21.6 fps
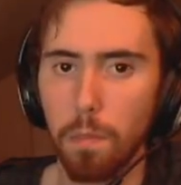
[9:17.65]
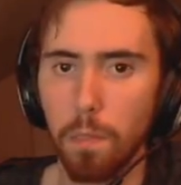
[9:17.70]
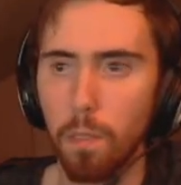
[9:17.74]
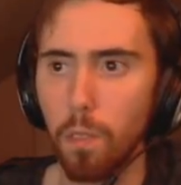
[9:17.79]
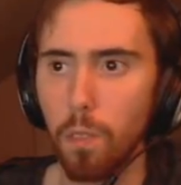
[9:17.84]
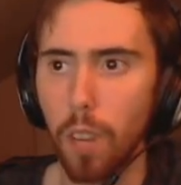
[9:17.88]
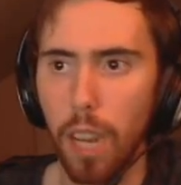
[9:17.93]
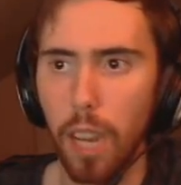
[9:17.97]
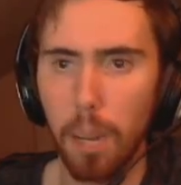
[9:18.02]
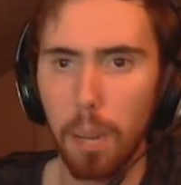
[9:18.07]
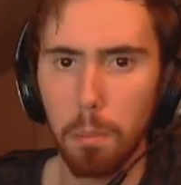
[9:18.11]

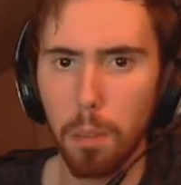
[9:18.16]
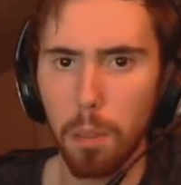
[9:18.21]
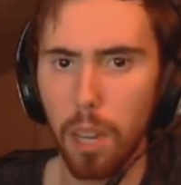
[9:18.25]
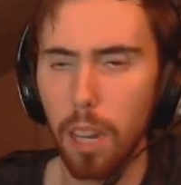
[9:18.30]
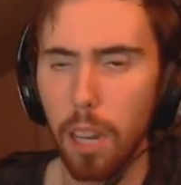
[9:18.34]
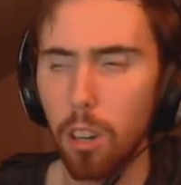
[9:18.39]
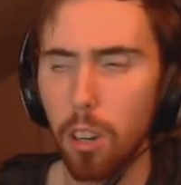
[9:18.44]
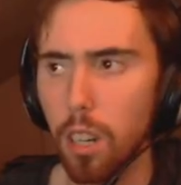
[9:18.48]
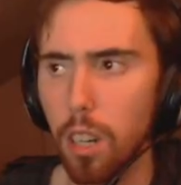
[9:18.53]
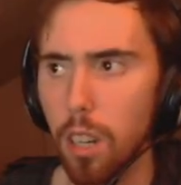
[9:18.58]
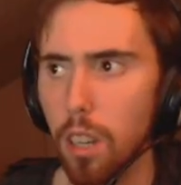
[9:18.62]
lamp
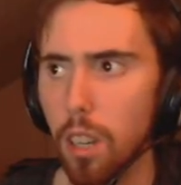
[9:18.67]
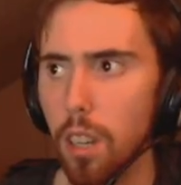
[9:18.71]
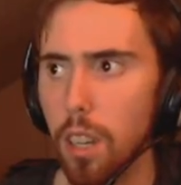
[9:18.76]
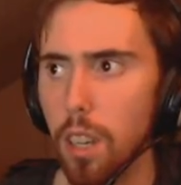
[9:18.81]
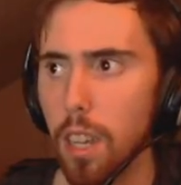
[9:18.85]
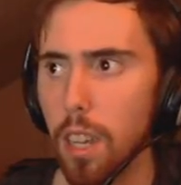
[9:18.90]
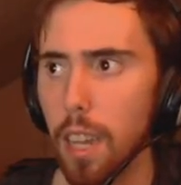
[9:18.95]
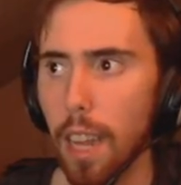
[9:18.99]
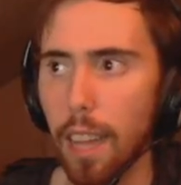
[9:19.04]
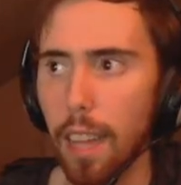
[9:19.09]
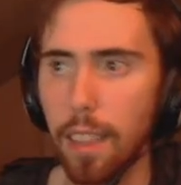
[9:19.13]
area,
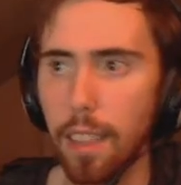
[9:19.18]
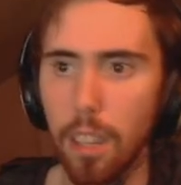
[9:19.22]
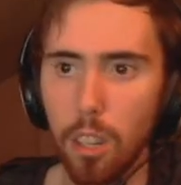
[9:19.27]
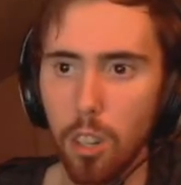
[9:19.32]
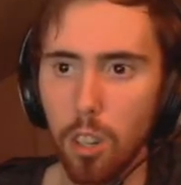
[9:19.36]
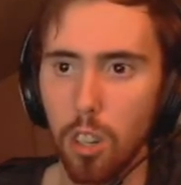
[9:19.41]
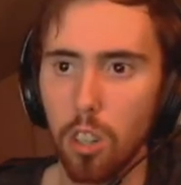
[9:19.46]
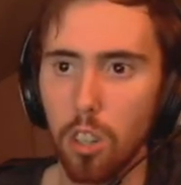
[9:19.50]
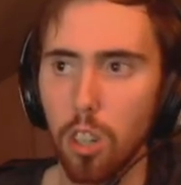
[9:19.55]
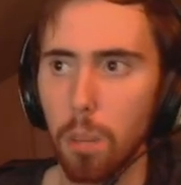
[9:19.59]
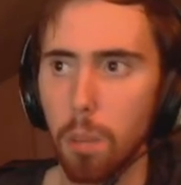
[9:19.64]
and then you
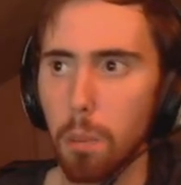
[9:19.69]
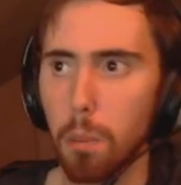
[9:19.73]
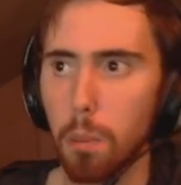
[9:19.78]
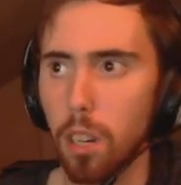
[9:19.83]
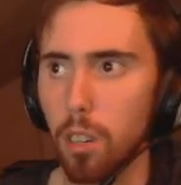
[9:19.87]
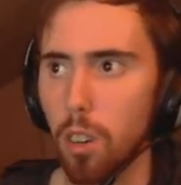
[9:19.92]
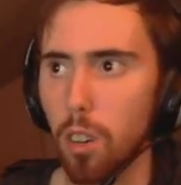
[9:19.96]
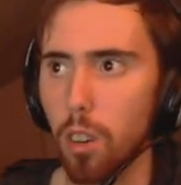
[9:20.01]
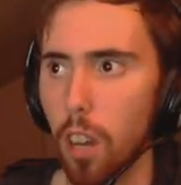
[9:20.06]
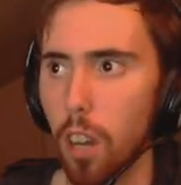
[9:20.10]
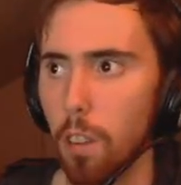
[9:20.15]
can jump on the
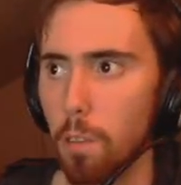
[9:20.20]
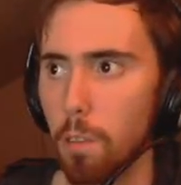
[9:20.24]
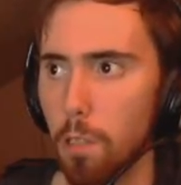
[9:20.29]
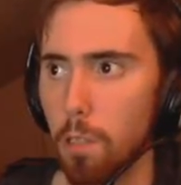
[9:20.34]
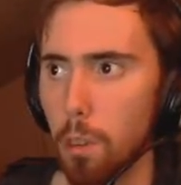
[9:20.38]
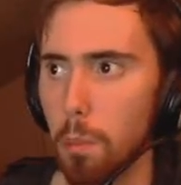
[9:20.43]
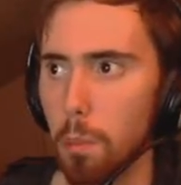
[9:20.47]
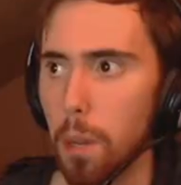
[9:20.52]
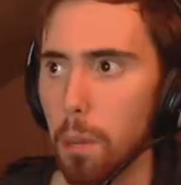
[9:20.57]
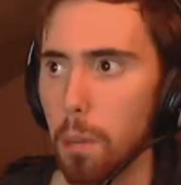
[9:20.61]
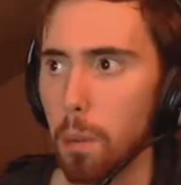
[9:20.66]
ground for
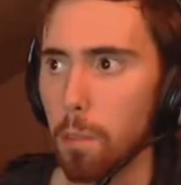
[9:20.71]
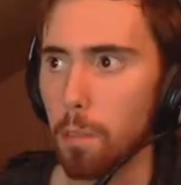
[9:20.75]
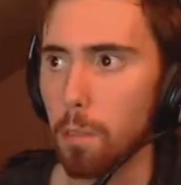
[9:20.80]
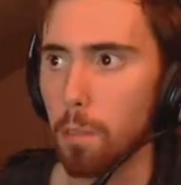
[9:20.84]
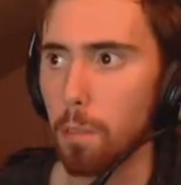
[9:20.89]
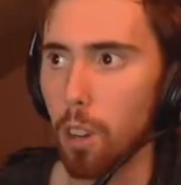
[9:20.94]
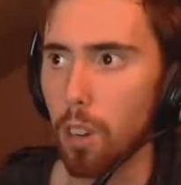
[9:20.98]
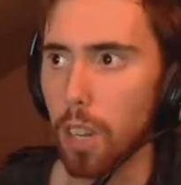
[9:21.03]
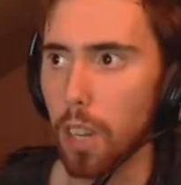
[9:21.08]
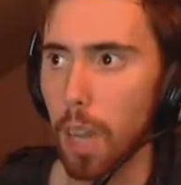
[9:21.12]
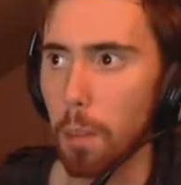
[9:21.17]
a minimum
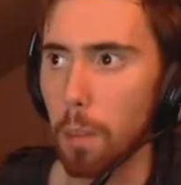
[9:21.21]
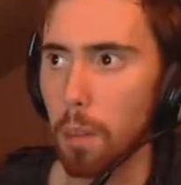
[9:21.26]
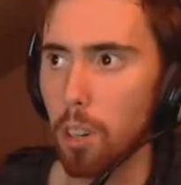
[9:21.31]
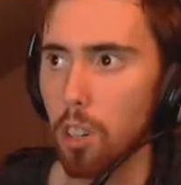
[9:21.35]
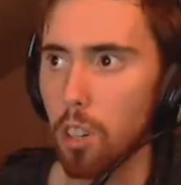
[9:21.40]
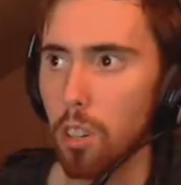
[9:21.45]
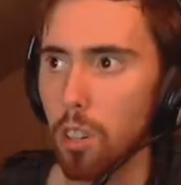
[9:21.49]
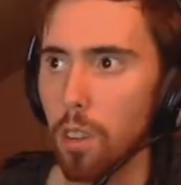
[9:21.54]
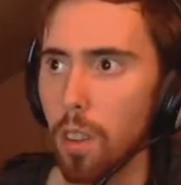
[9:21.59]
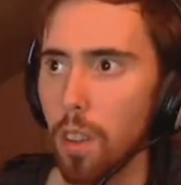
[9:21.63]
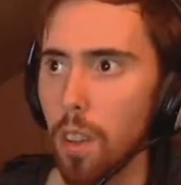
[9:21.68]
fall damage.